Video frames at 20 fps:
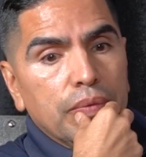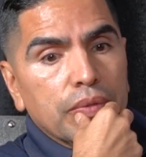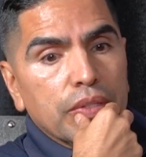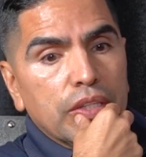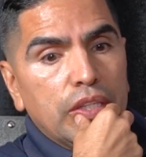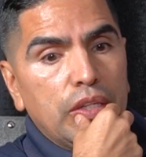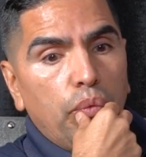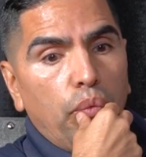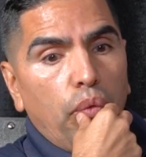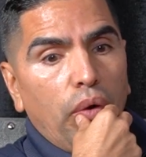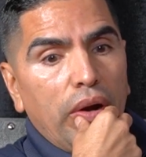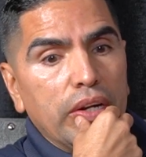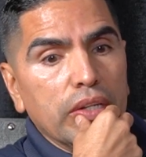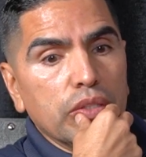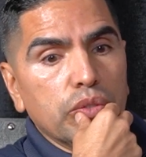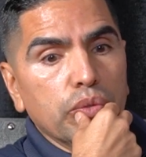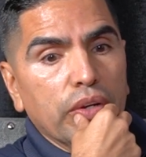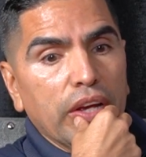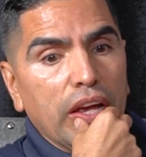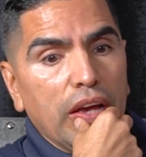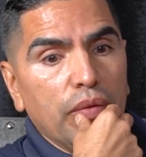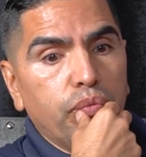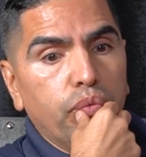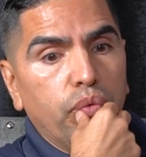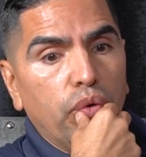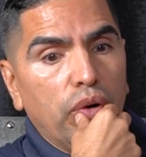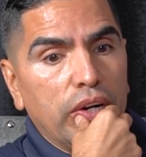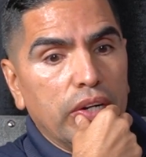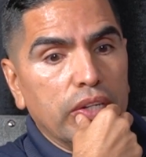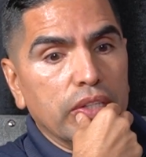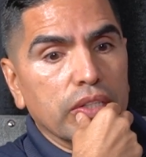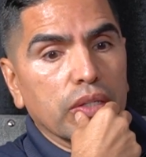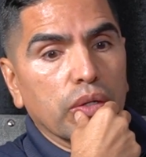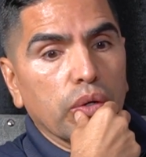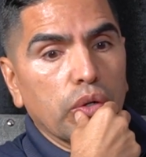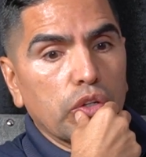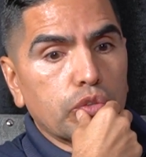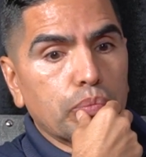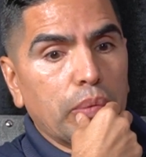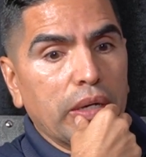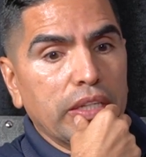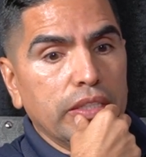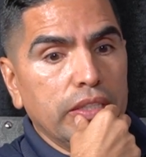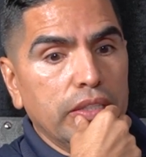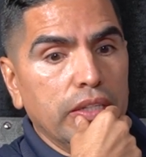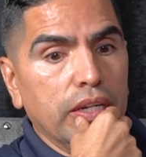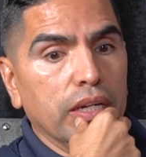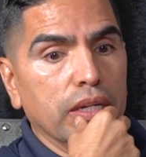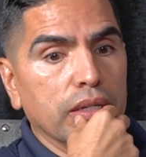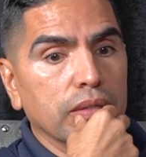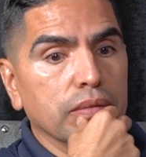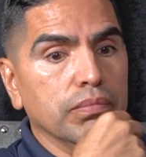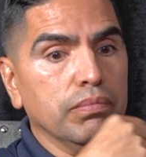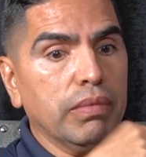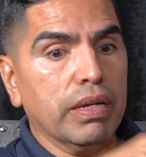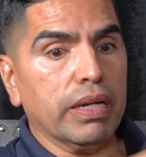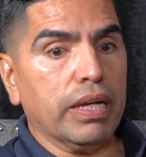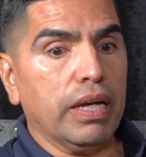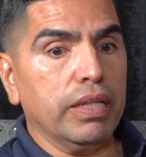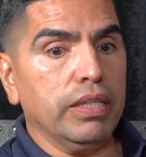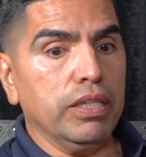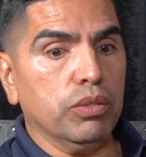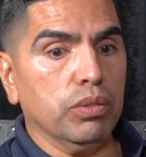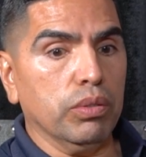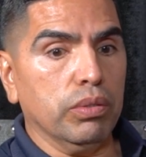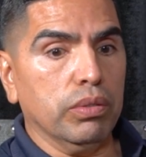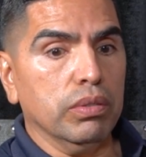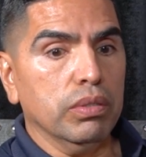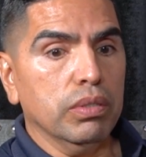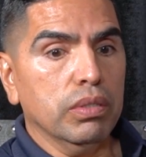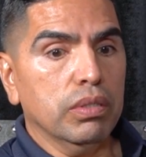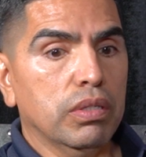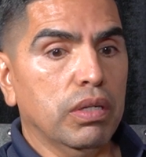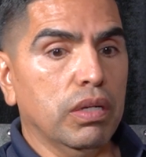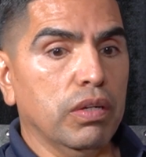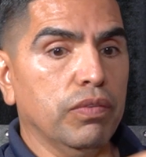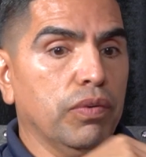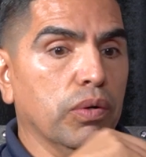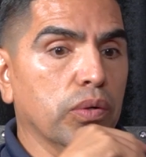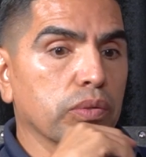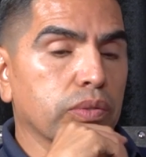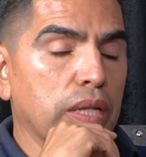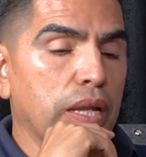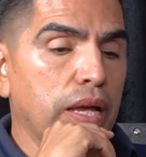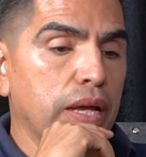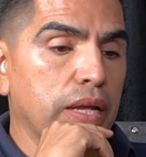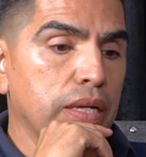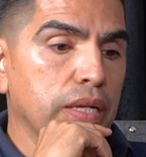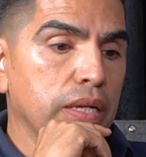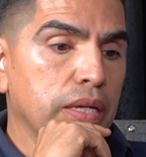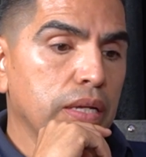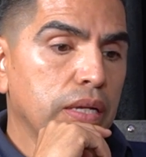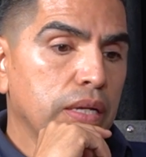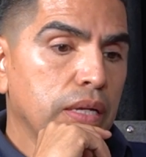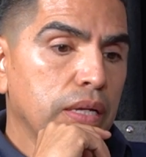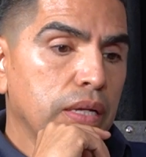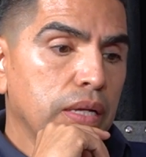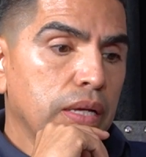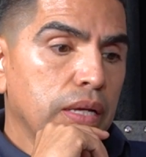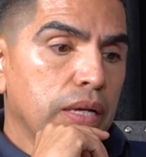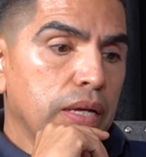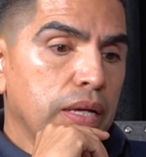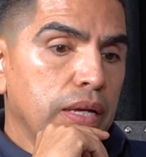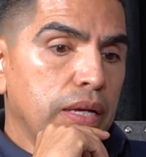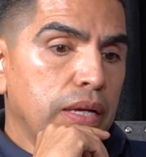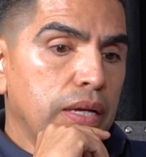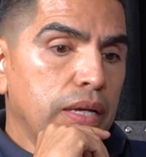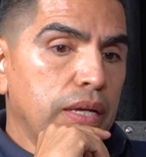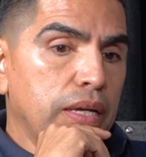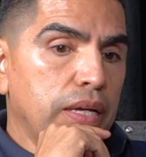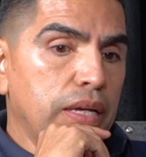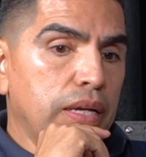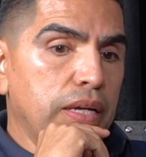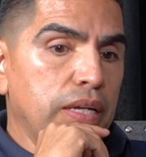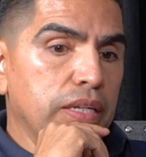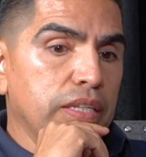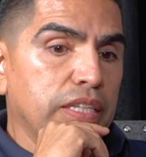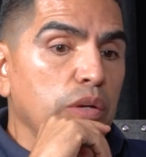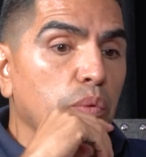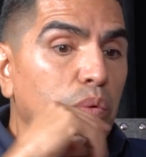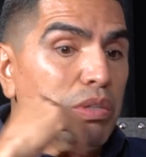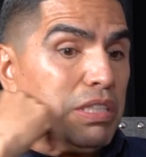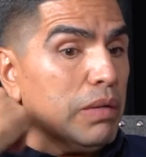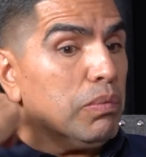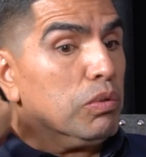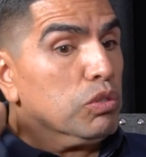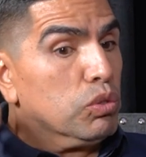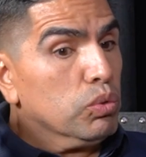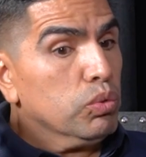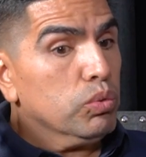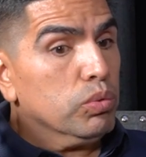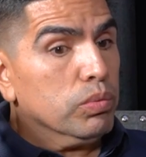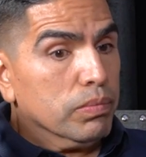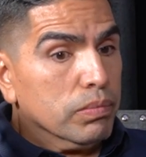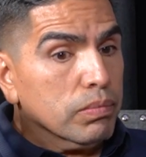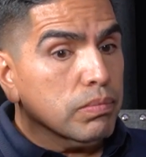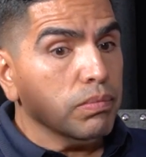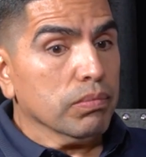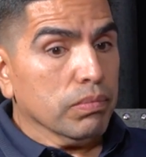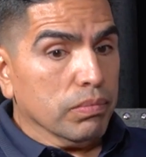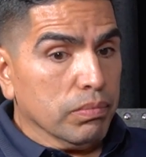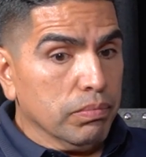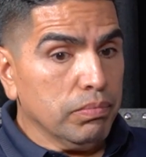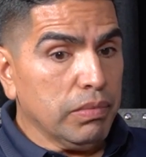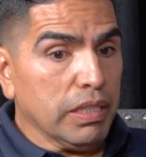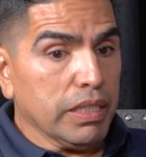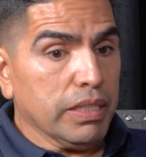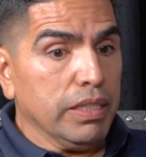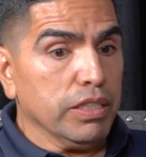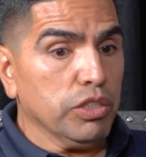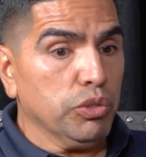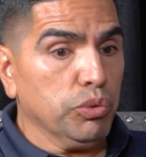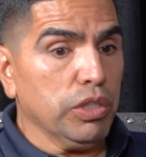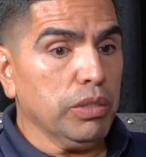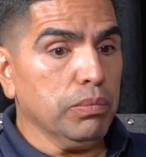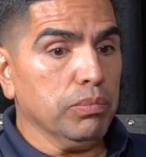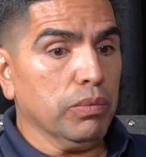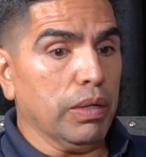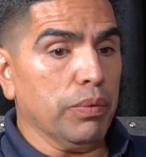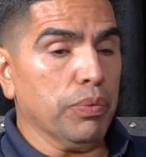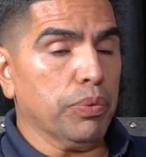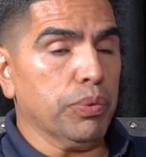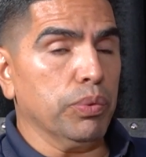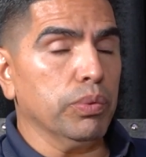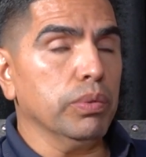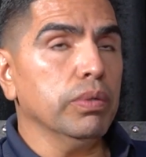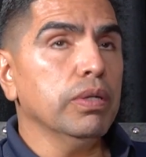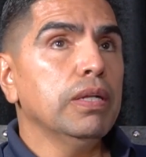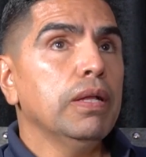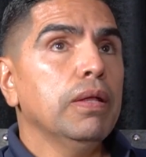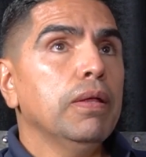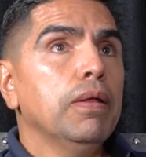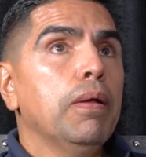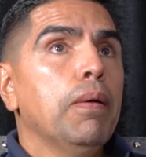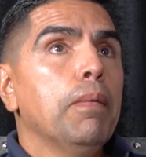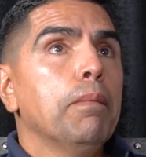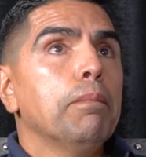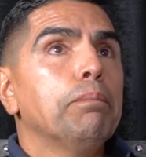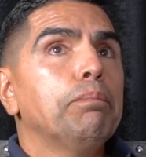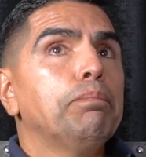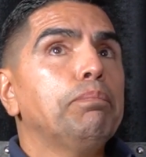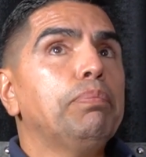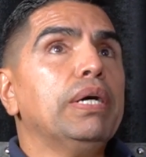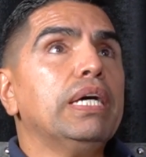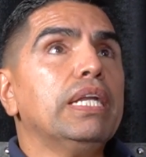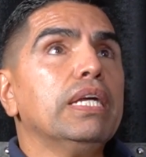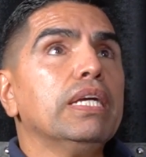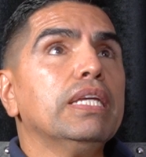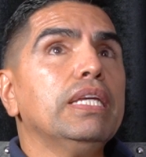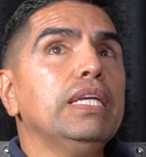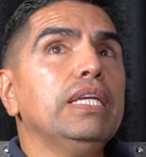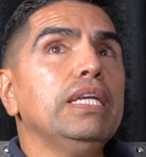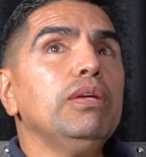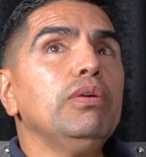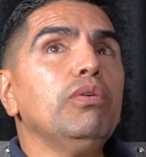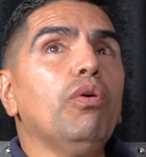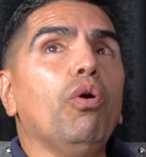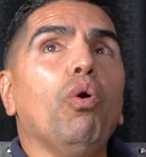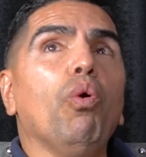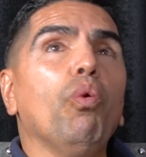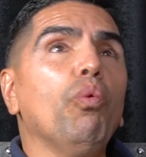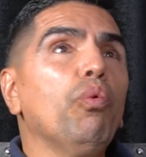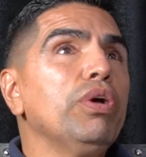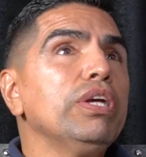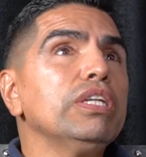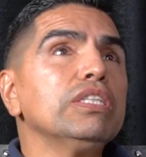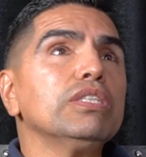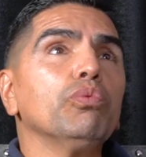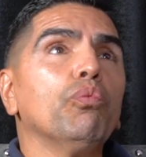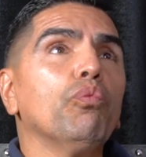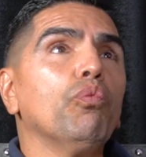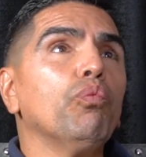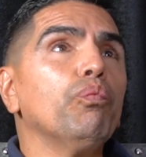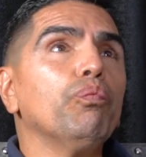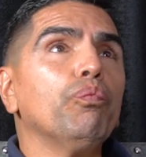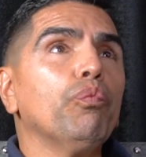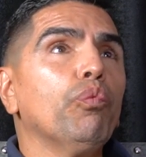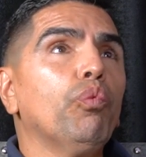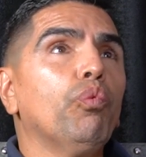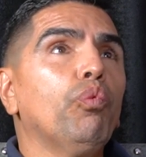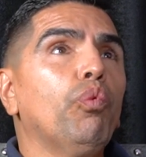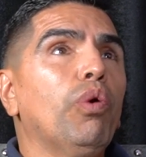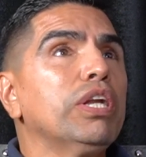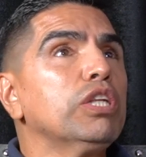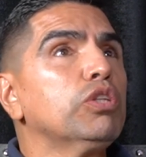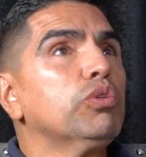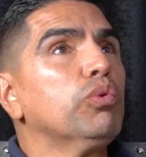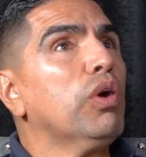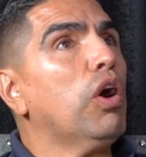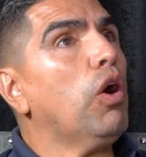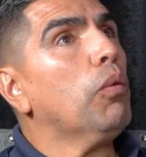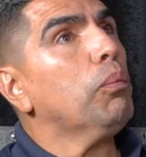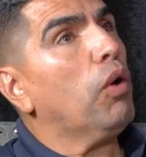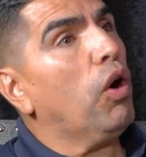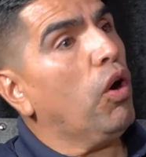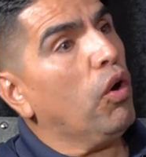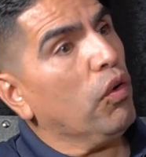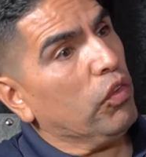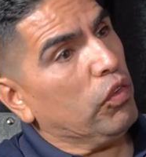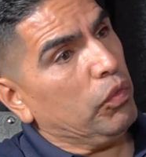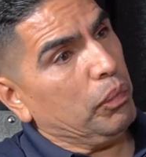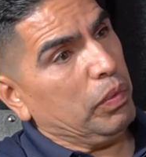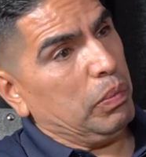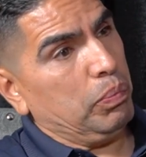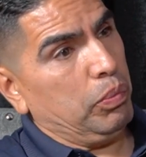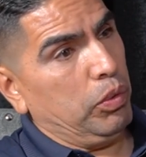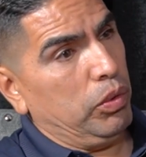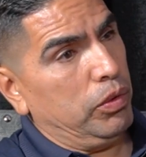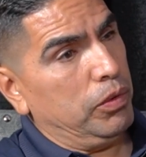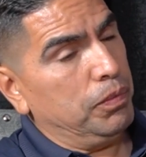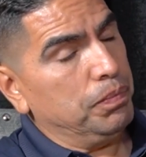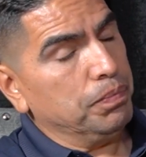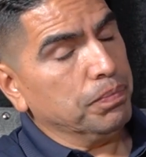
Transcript: he wanted to have one close by the Mercadito of Ocotlan, and he was able to make his dream come true. But he always wanted to help other people.